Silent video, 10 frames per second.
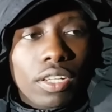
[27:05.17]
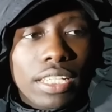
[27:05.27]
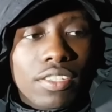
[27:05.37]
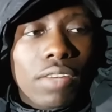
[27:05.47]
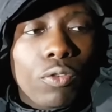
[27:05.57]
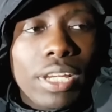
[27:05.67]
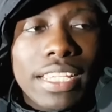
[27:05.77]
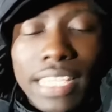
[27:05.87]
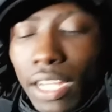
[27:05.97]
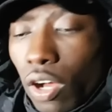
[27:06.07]
God in general.
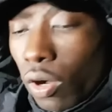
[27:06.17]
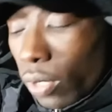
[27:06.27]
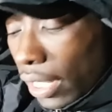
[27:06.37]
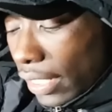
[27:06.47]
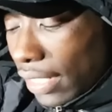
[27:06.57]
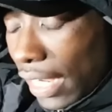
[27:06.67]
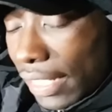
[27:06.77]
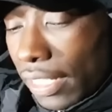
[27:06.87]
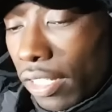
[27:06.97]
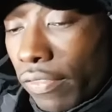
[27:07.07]
He's saying, oh, this
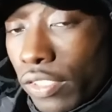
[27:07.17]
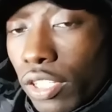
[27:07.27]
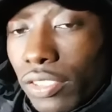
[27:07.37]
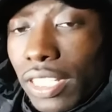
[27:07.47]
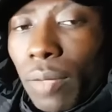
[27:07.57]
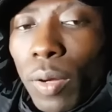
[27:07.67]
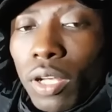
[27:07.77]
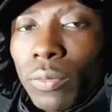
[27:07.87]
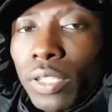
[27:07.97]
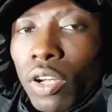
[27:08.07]
idea of associating a
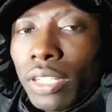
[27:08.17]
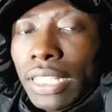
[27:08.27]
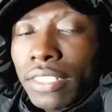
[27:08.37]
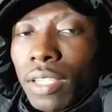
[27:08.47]
partner with God and